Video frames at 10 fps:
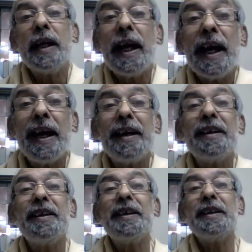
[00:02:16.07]
and
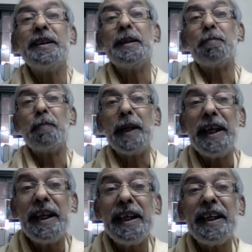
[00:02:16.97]
the
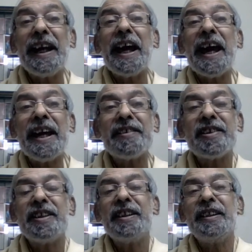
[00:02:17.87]
plane at
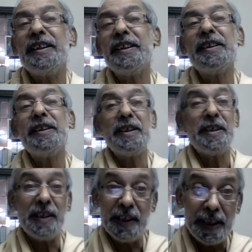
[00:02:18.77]
the
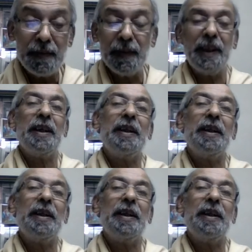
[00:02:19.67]
navel.